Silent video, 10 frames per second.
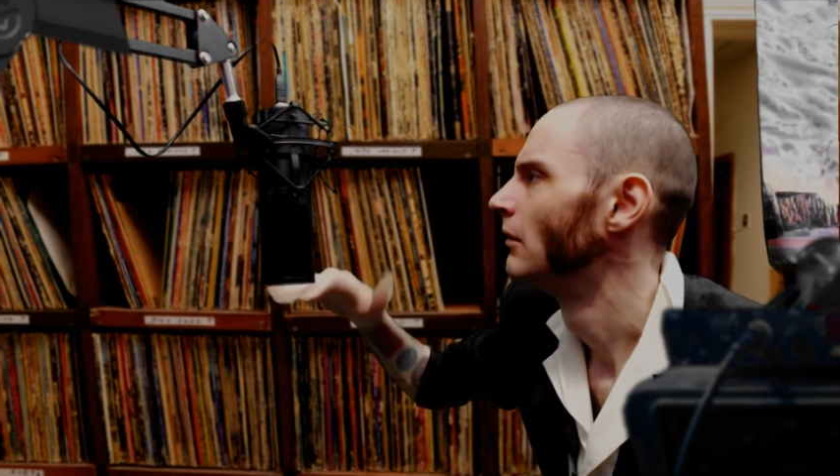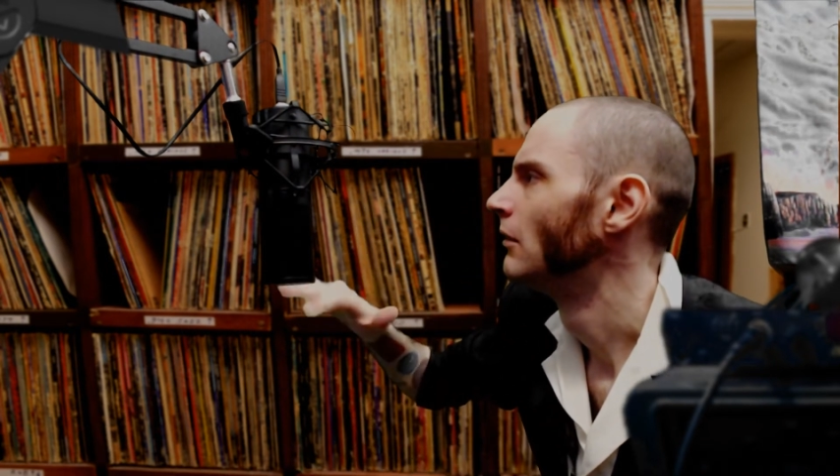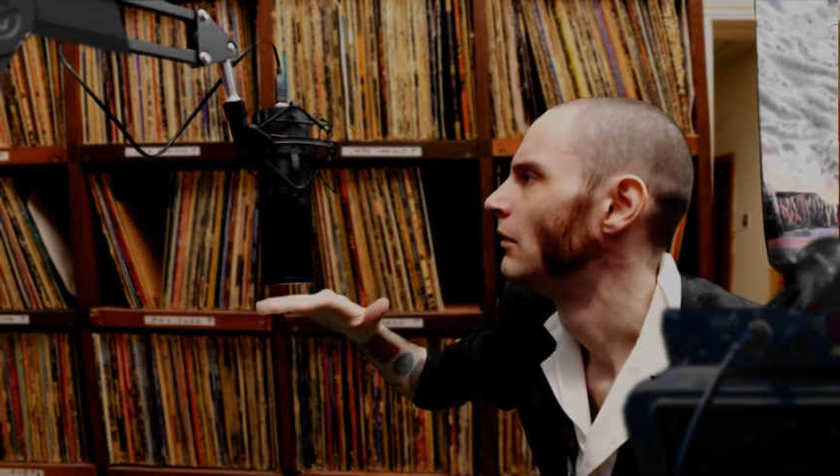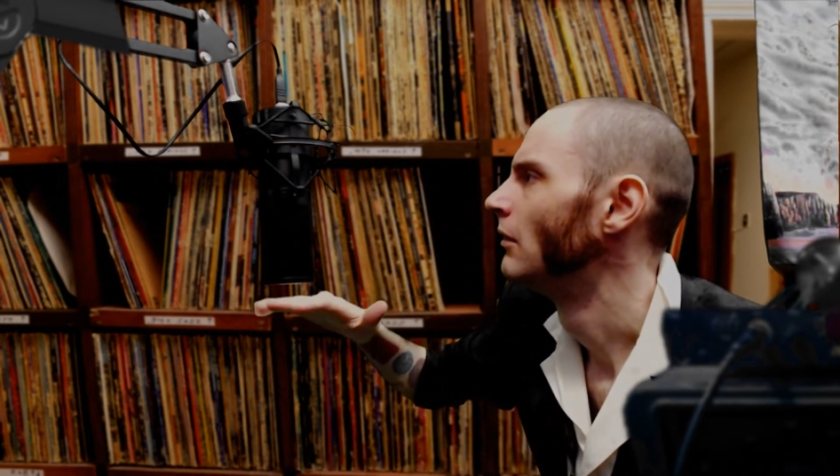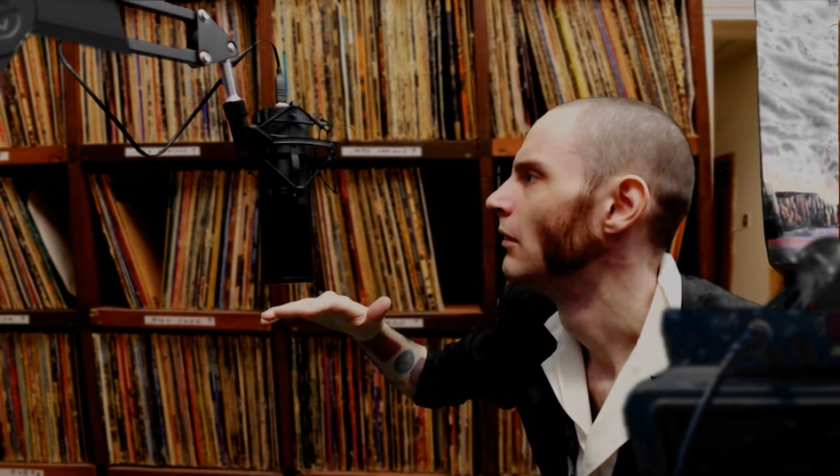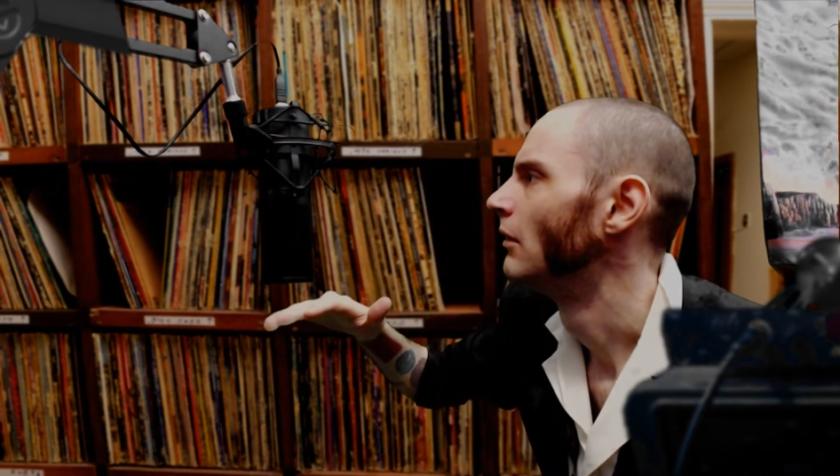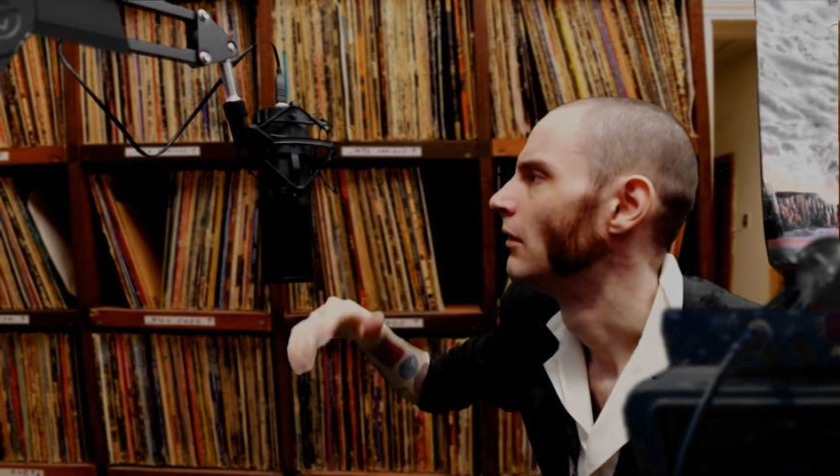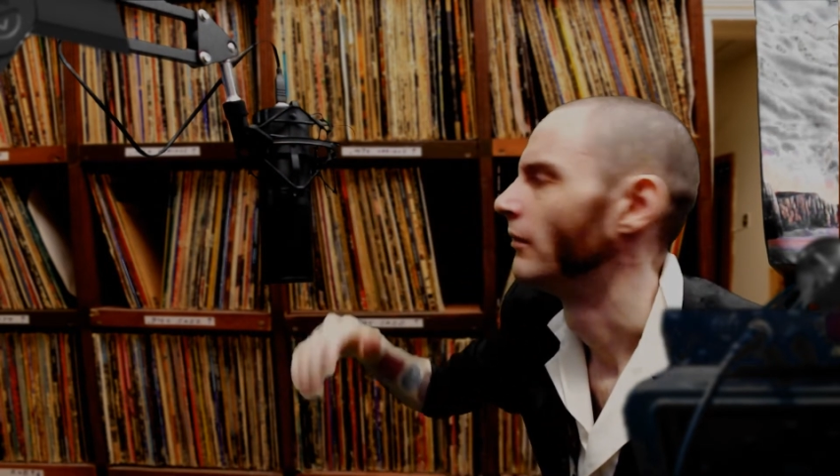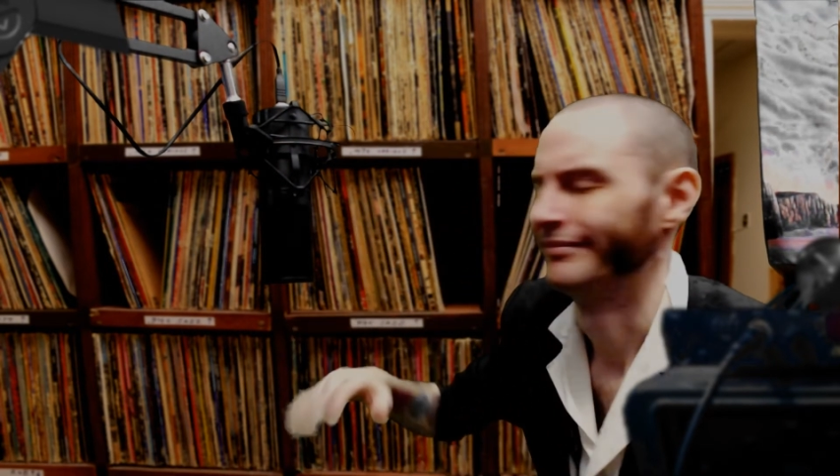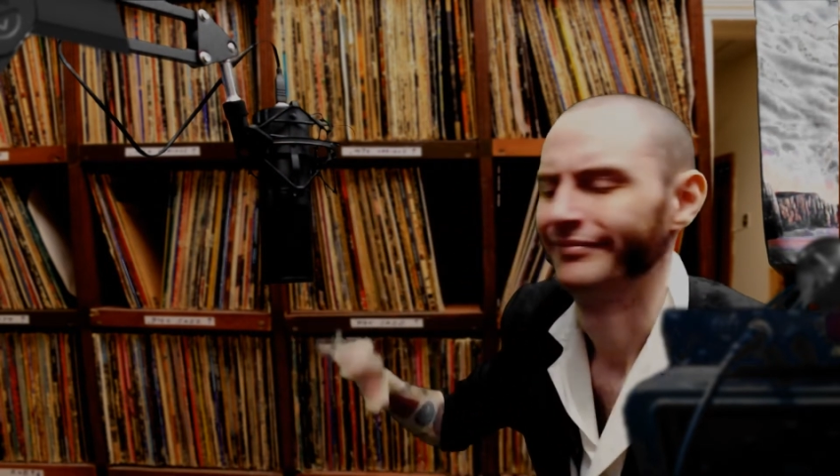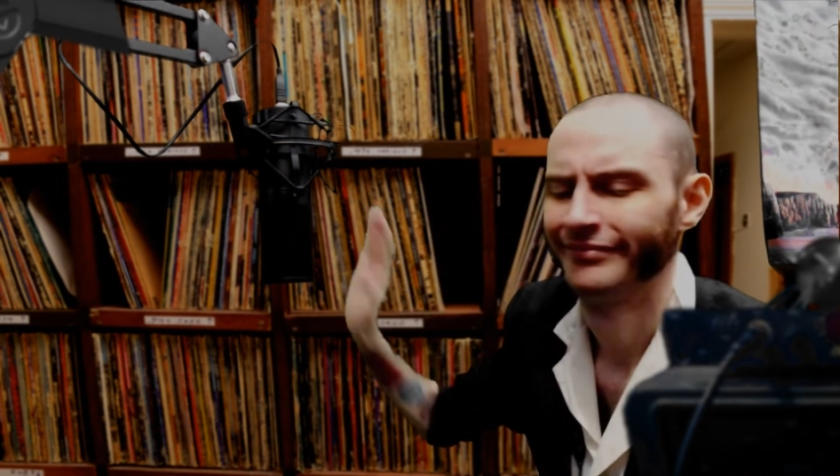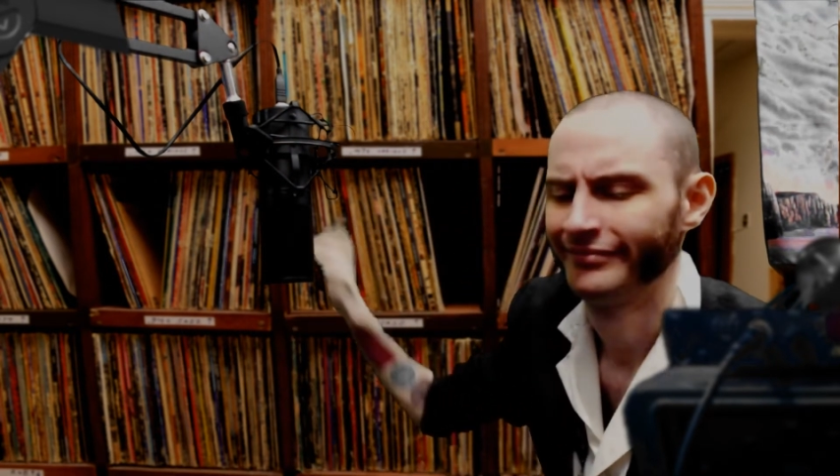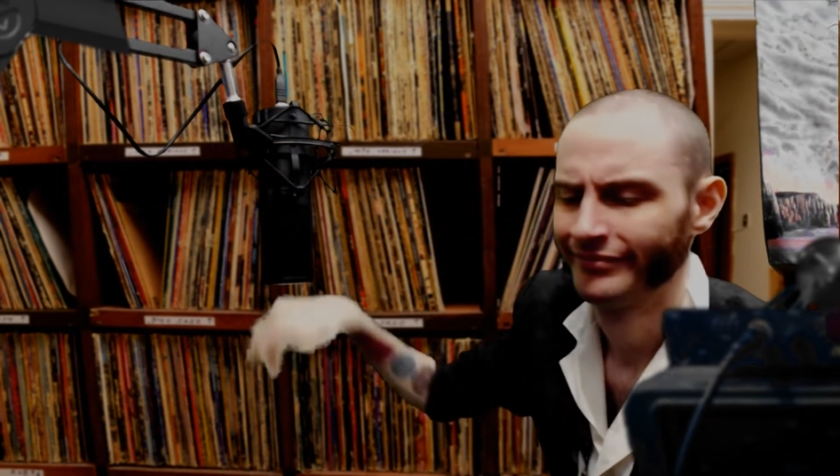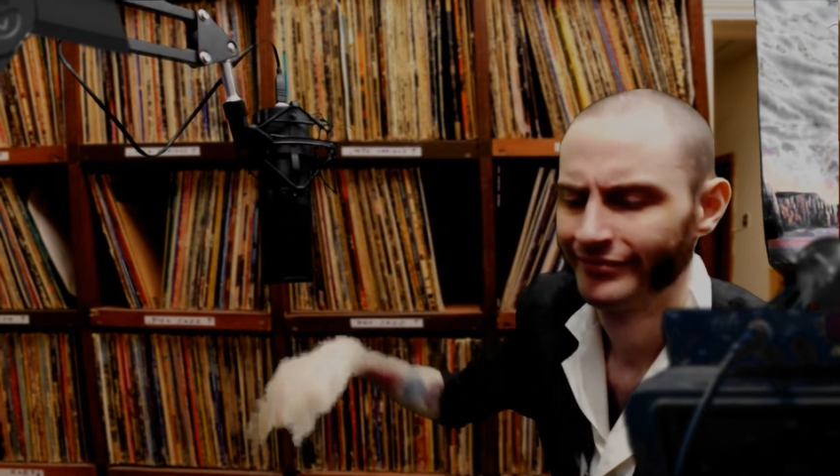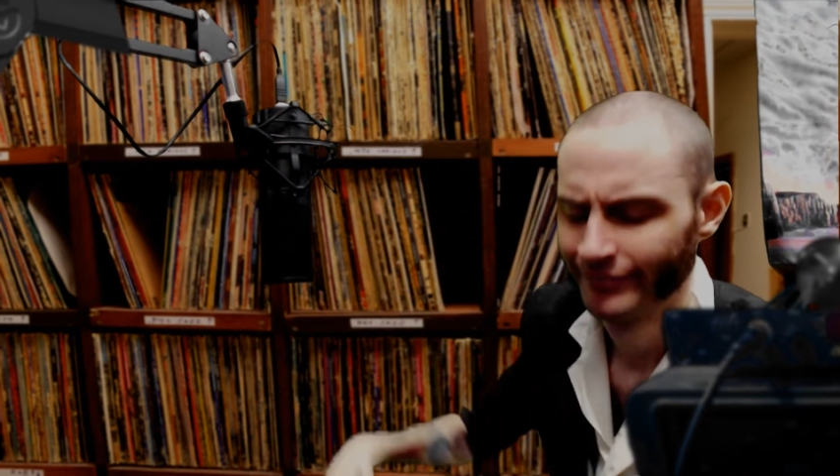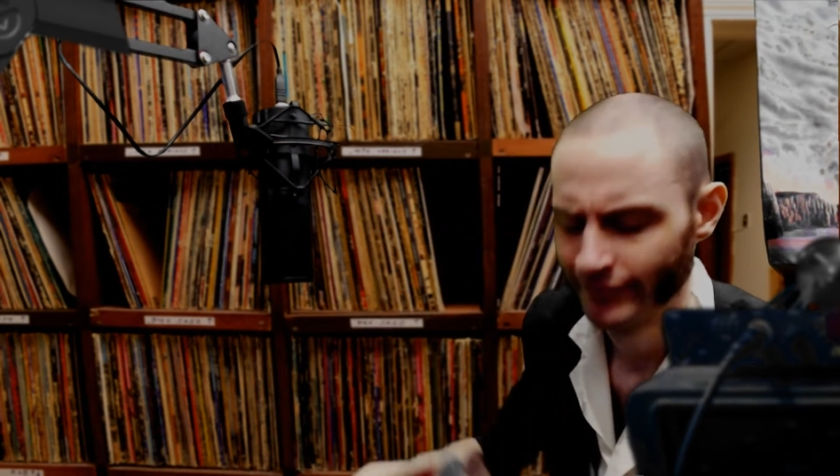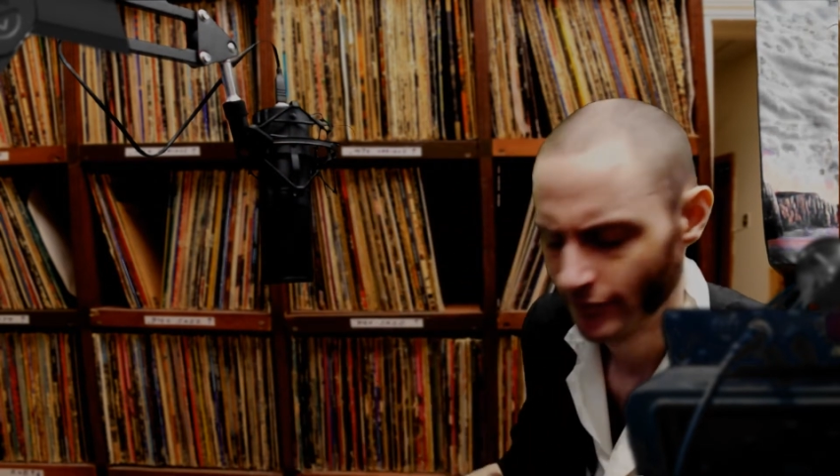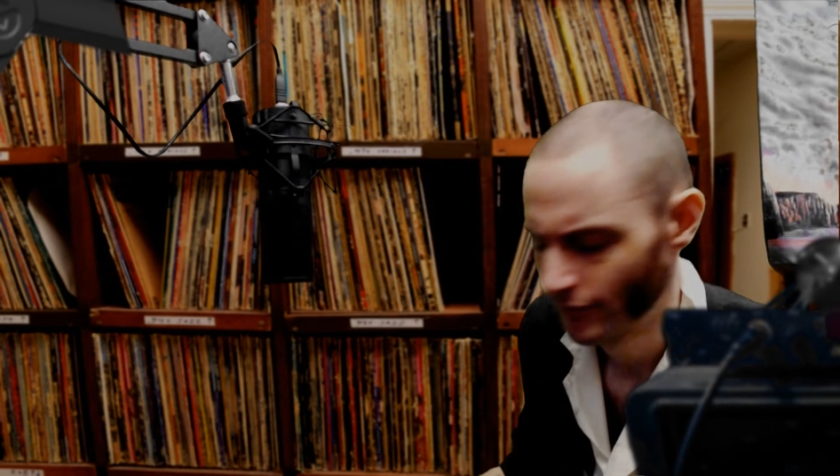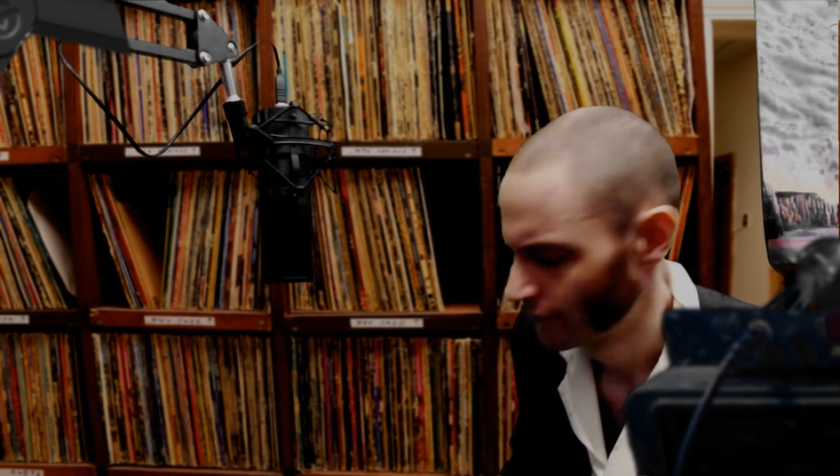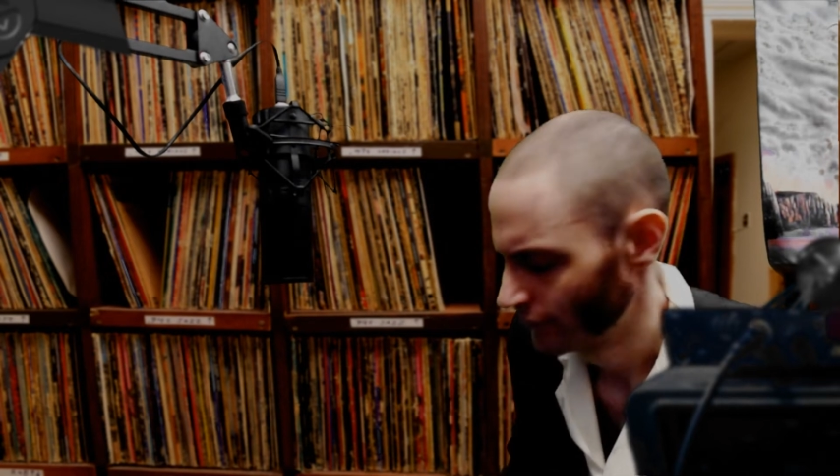Yip, yip, we do